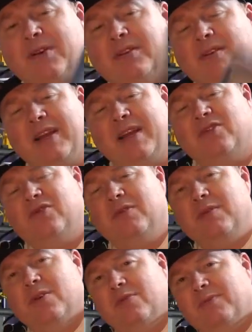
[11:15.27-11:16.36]
It's got
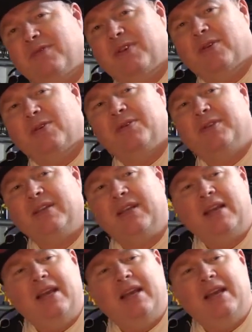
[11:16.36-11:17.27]
extremely good reviews.